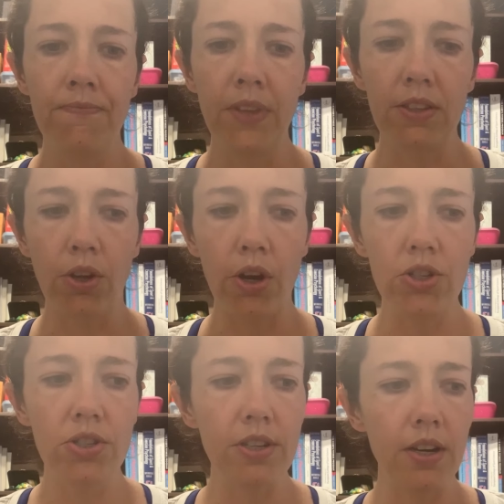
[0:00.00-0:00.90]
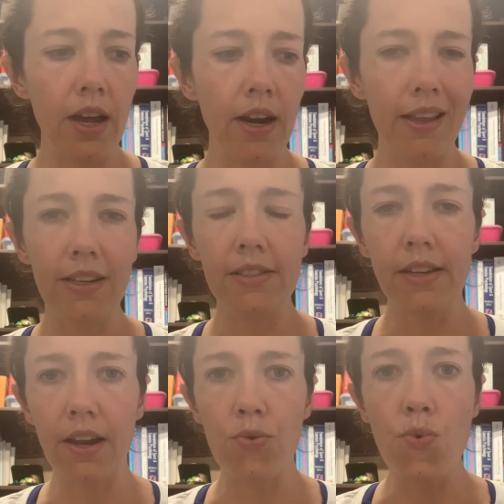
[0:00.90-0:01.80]
the coaches and athletes
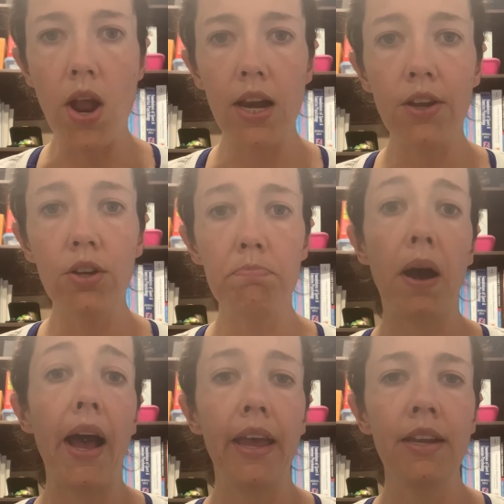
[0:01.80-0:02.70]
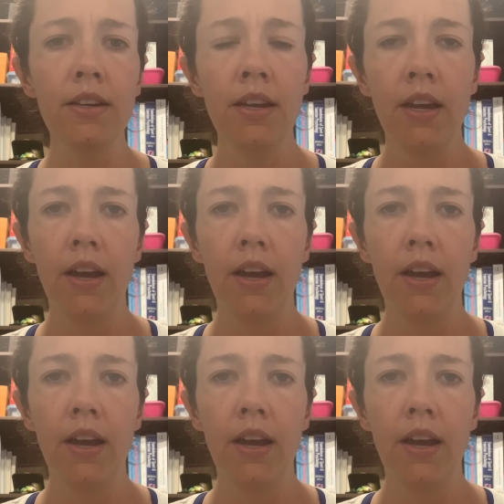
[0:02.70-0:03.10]
get a really good buy-in